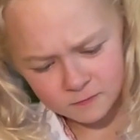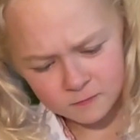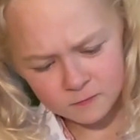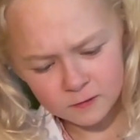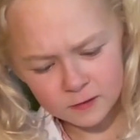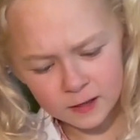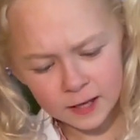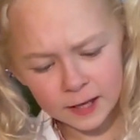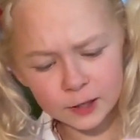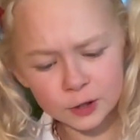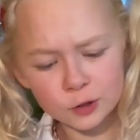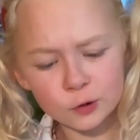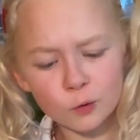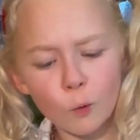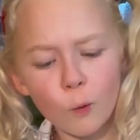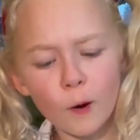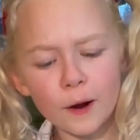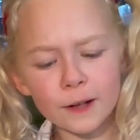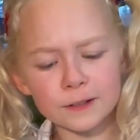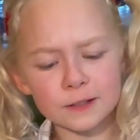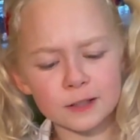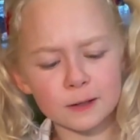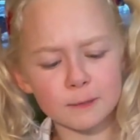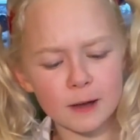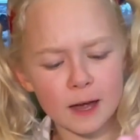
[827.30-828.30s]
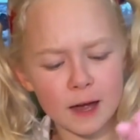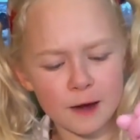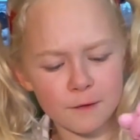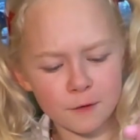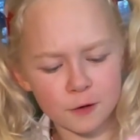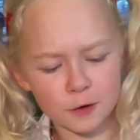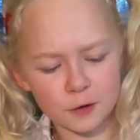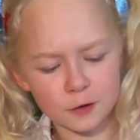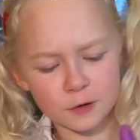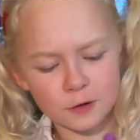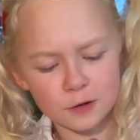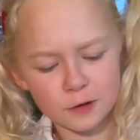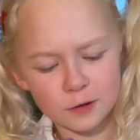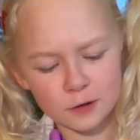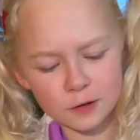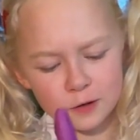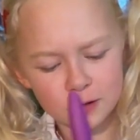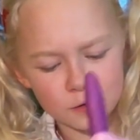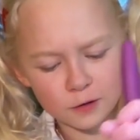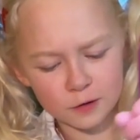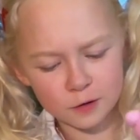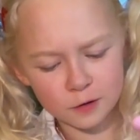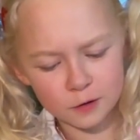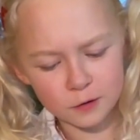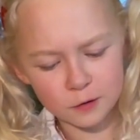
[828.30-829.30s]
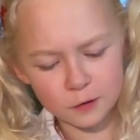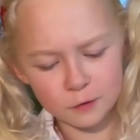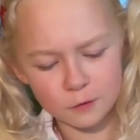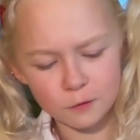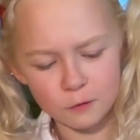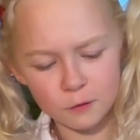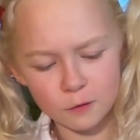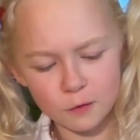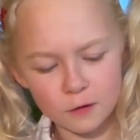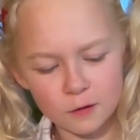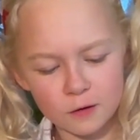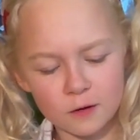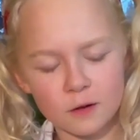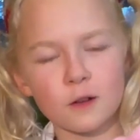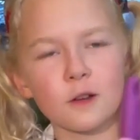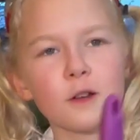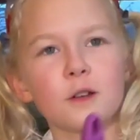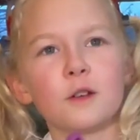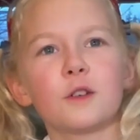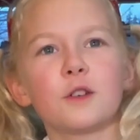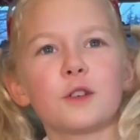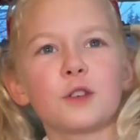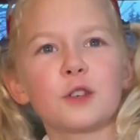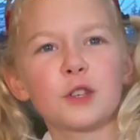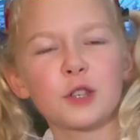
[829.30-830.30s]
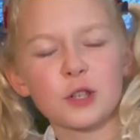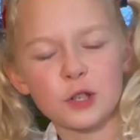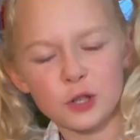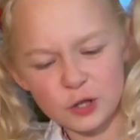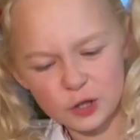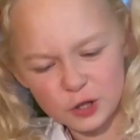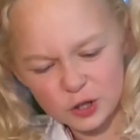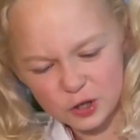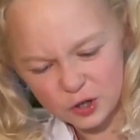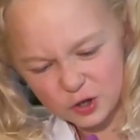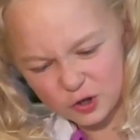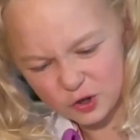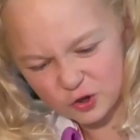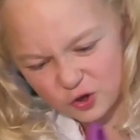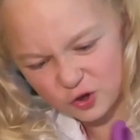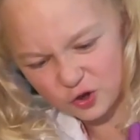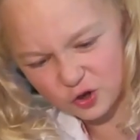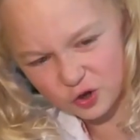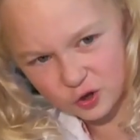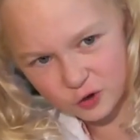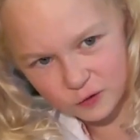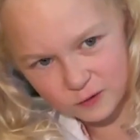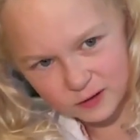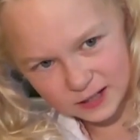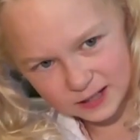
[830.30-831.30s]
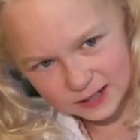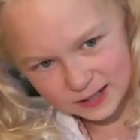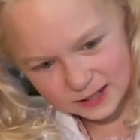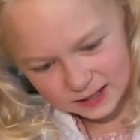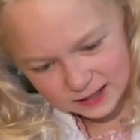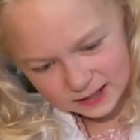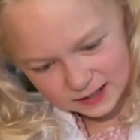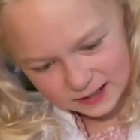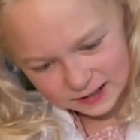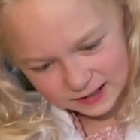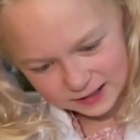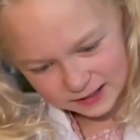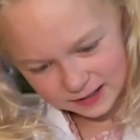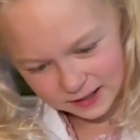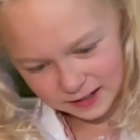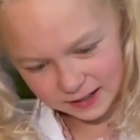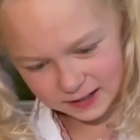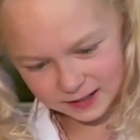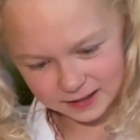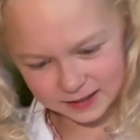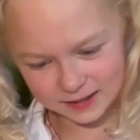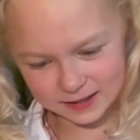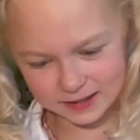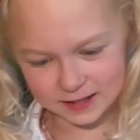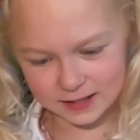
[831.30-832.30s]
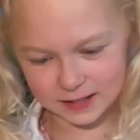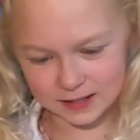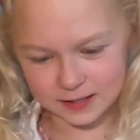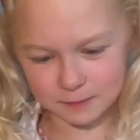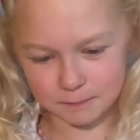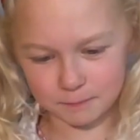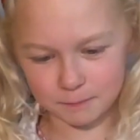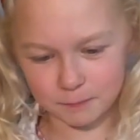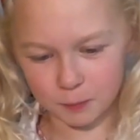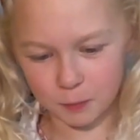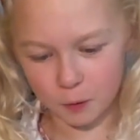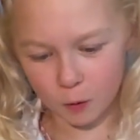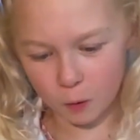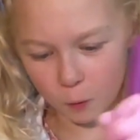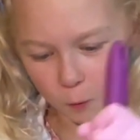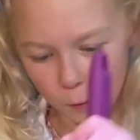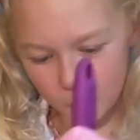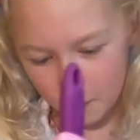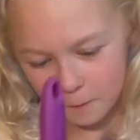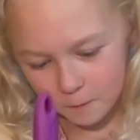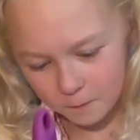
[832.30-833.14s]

Takes quite some effort to stir inside this bowl.